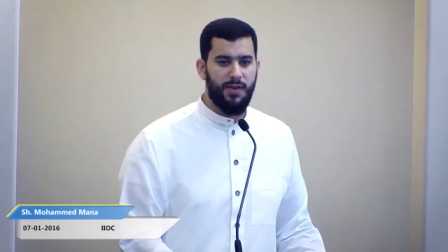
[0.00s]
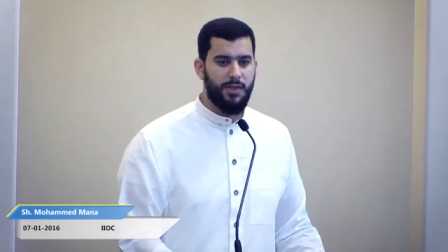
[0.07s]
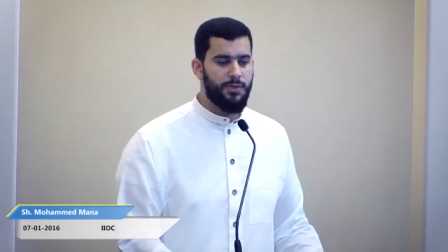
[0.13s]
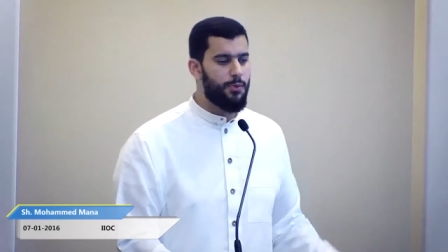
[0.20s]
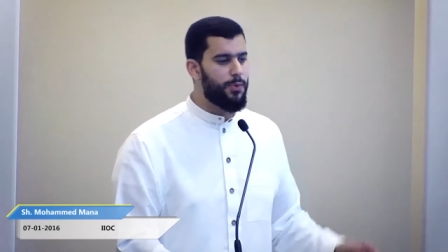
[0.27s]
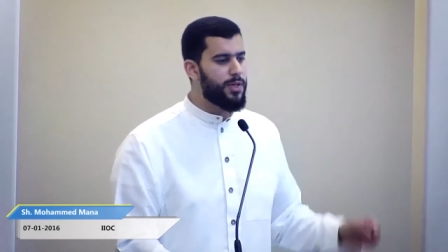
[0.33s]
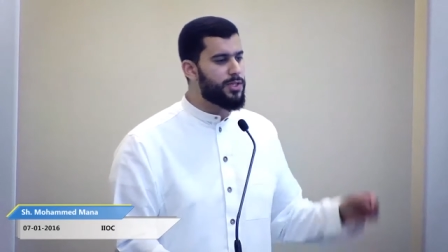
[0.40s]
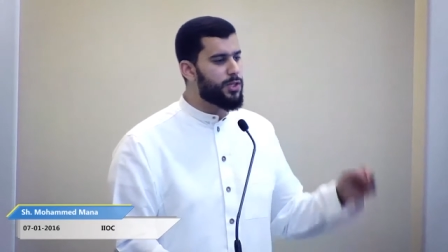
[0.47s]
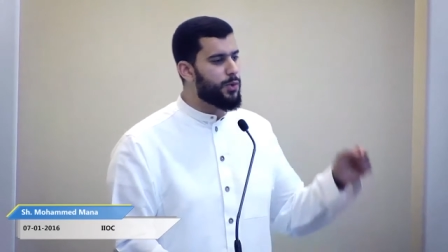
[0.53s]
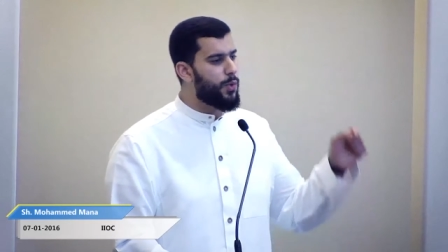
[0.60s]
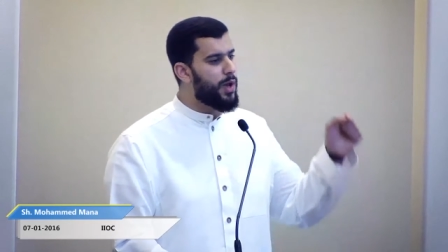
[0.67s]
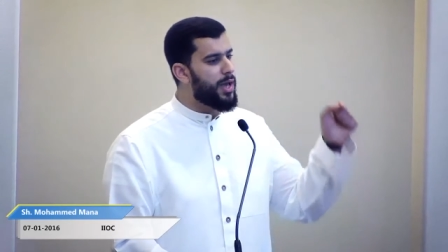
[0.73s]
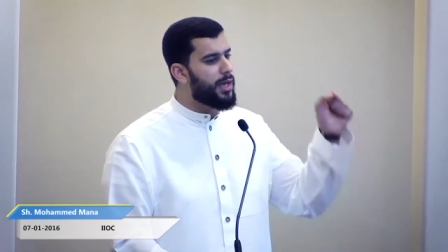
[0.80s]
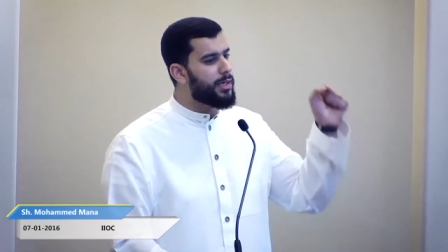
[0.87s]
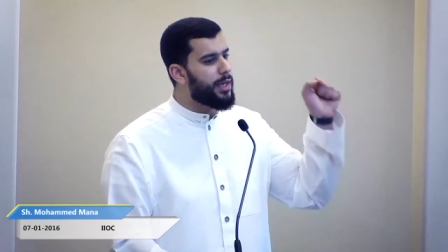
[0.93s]
and the reason
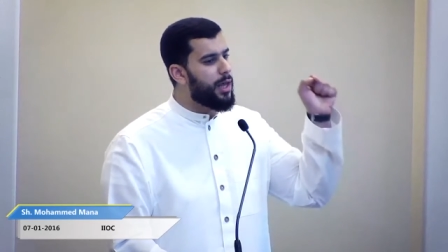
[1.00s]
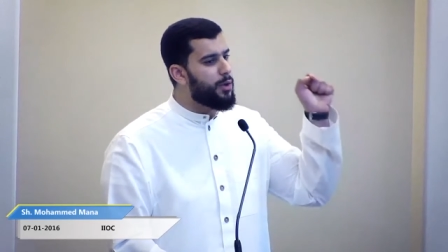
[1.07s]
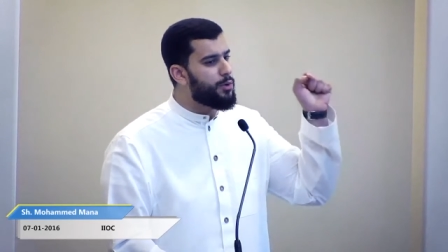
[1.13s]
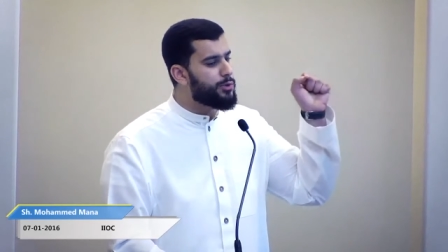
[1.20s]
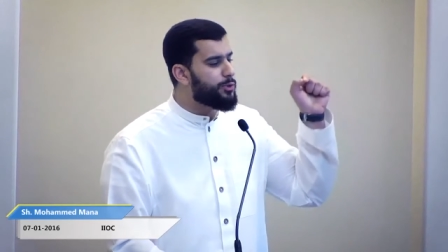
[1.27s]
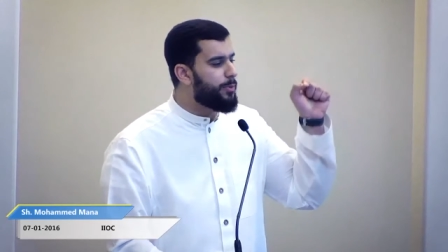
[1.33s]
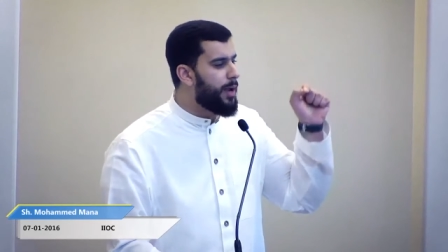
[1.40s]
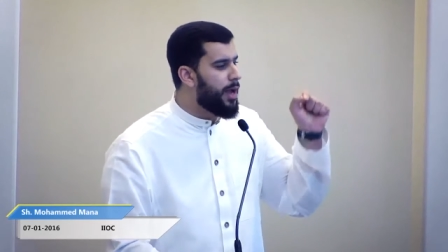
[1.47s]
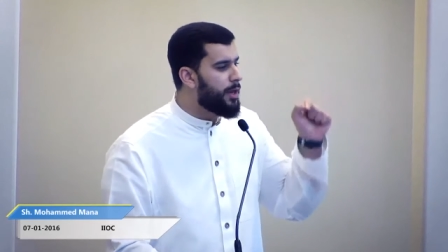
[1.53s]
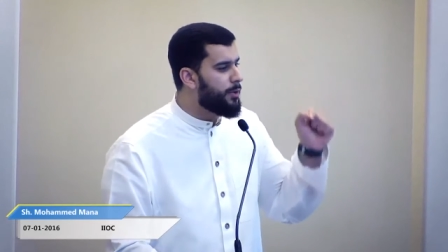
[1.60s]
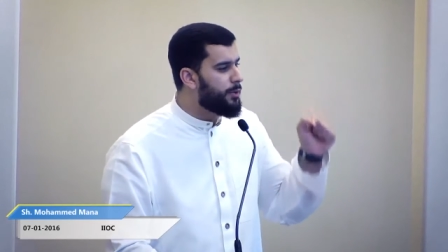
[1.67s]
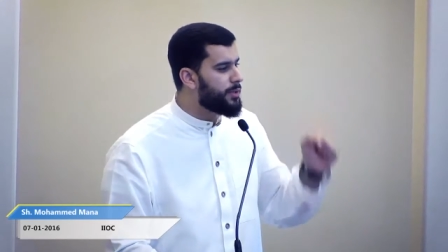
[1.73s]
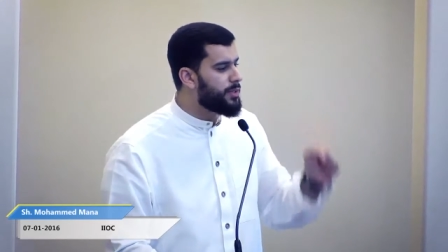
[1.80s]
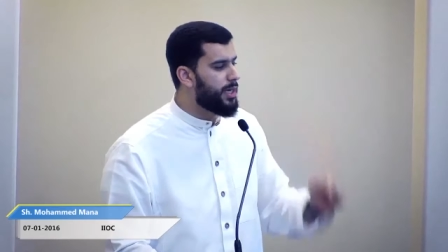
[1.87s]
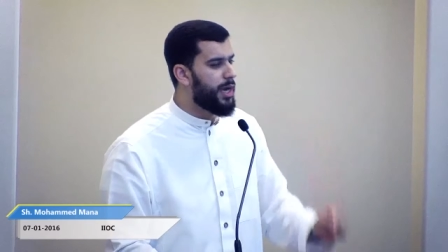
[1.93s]
why Allah
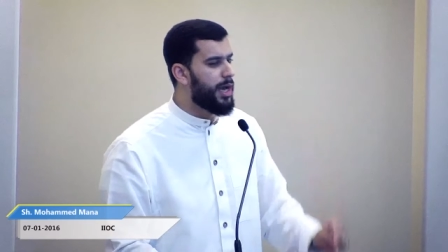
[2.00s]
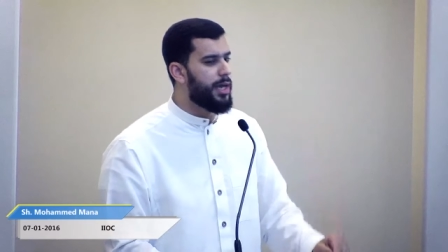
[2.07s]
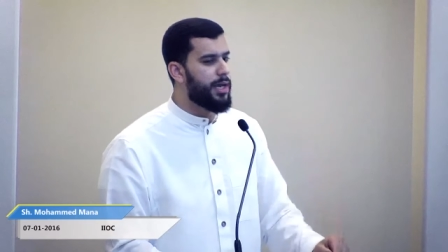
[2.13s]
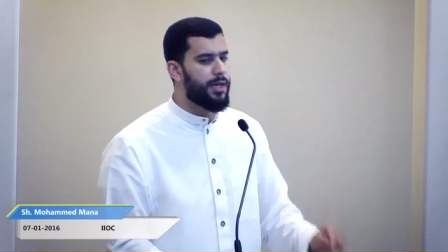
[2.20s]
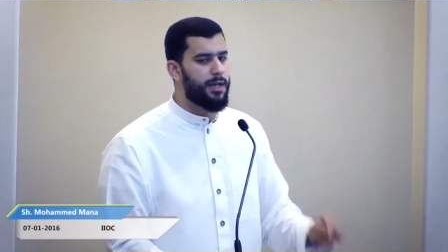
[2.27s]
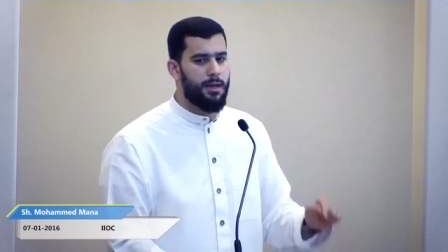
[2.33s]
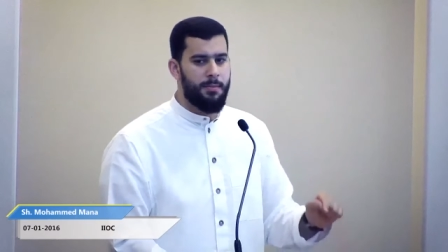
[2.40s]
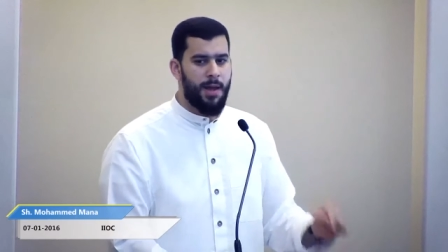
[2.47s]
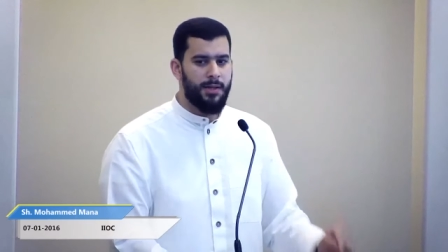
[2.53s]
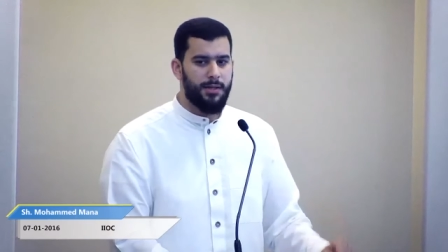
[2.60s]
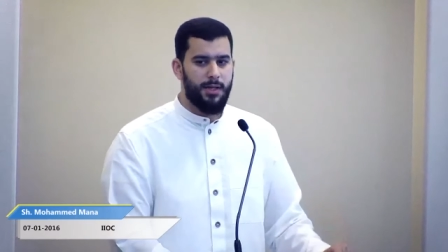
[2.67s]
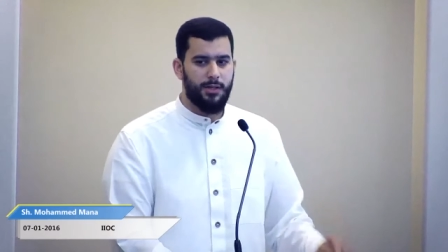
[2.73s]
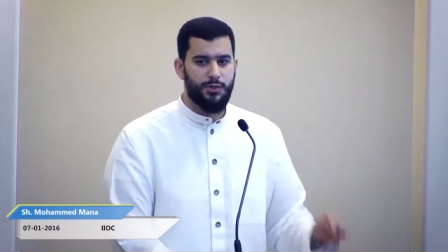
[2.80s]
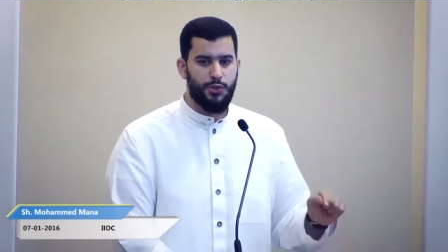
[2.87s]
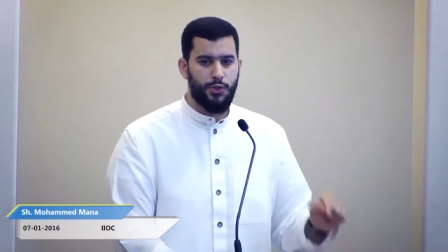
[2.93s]
subhanahu wa ta'ala commanded
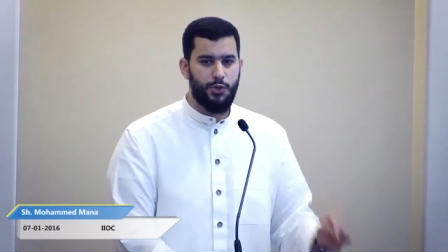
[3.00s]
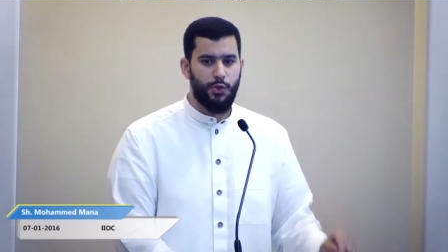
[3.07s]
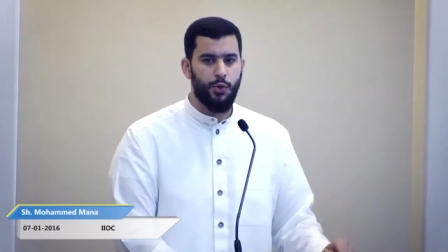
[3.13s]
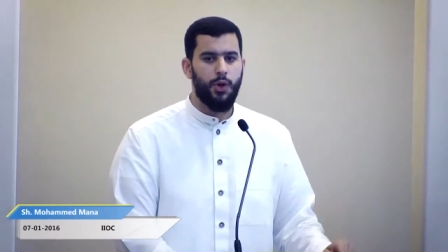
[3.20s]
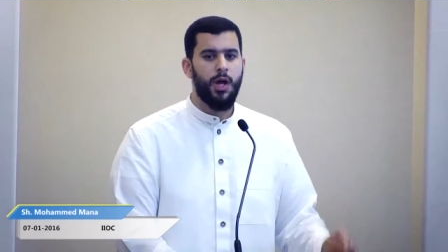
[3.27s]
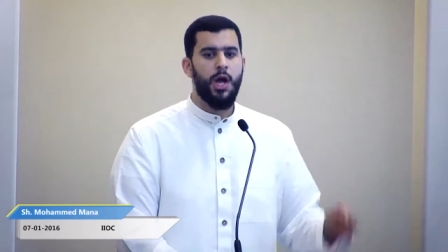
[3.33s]
us to do